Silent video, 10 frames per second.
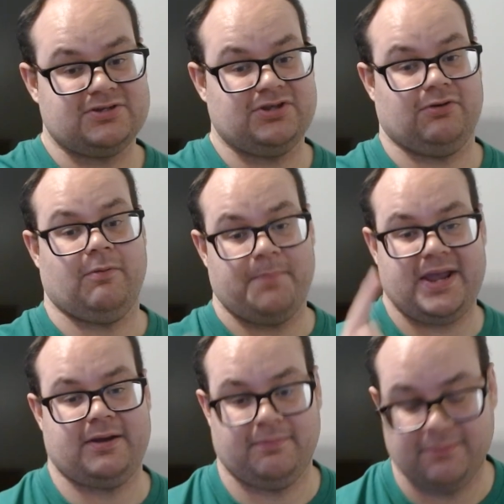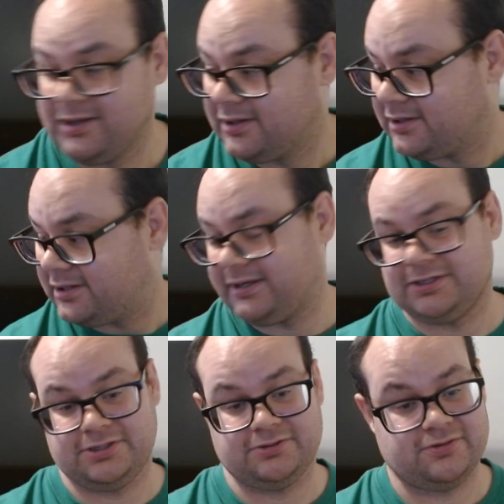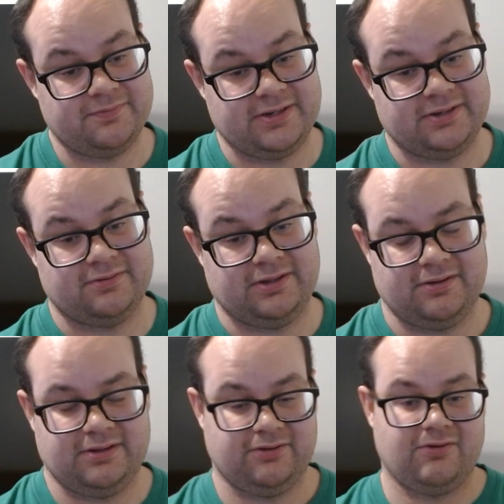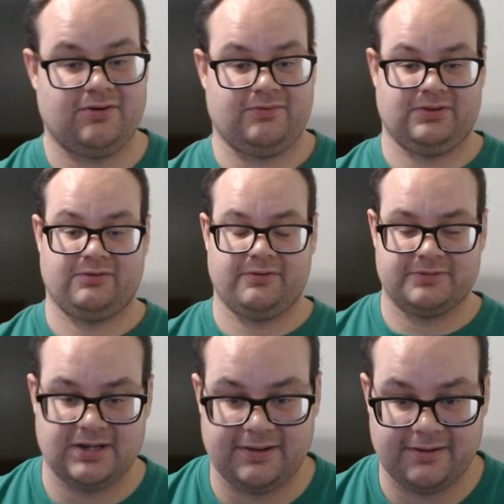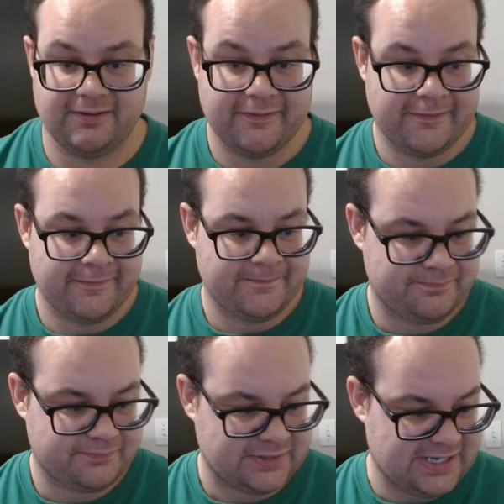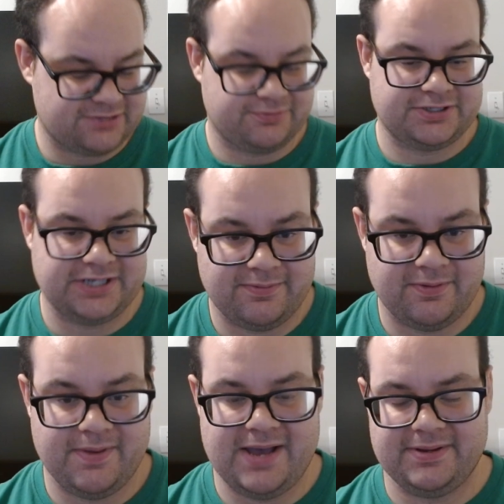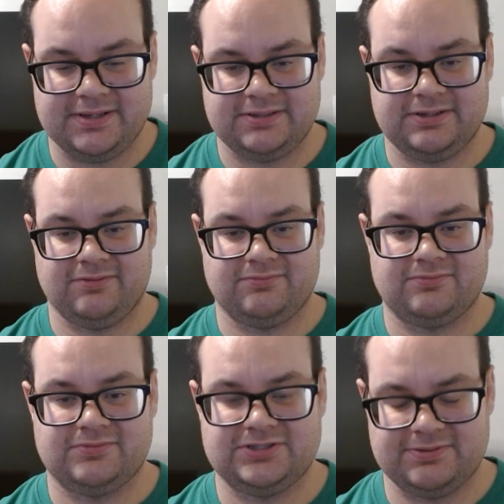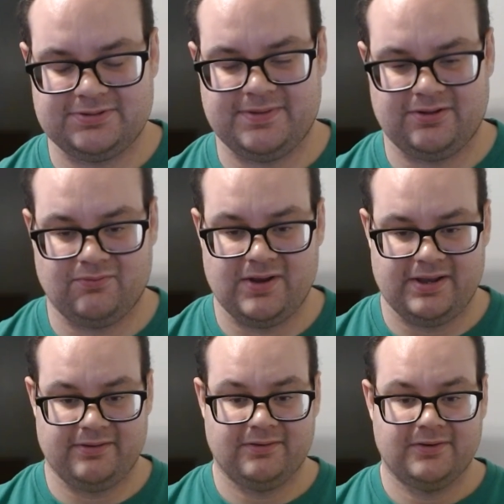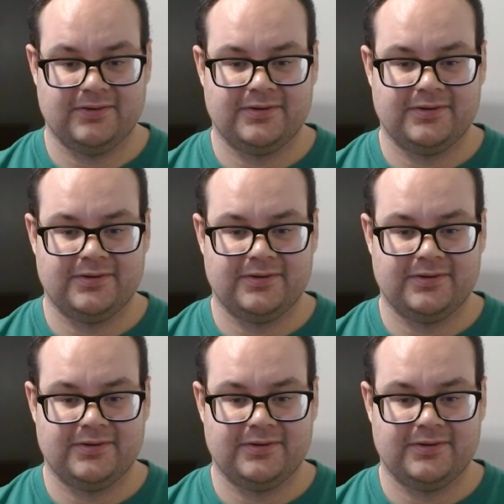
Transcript: to you, bam, and shoots Superman in the heart with kryptonite. Hasn't reached yet, but Batman, dumps him out of the way,